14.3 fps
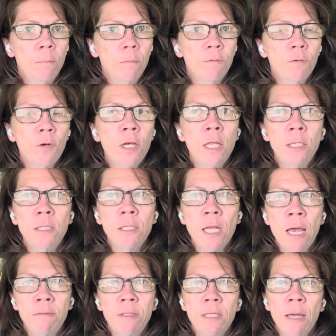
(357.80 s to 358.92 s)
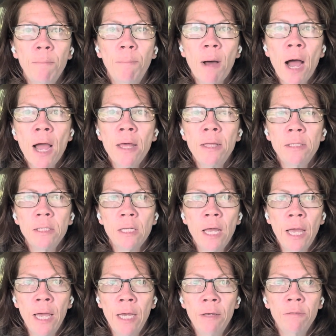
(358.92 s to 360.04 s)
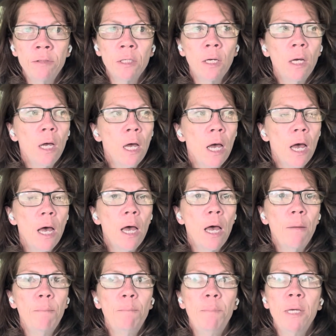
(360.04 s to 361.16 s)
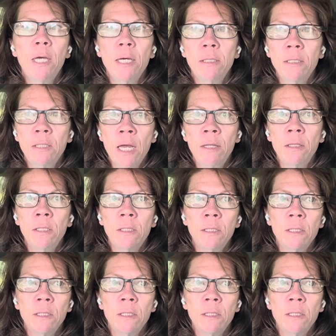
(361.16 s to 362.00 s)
free the slaves, they buy the slaves, because then the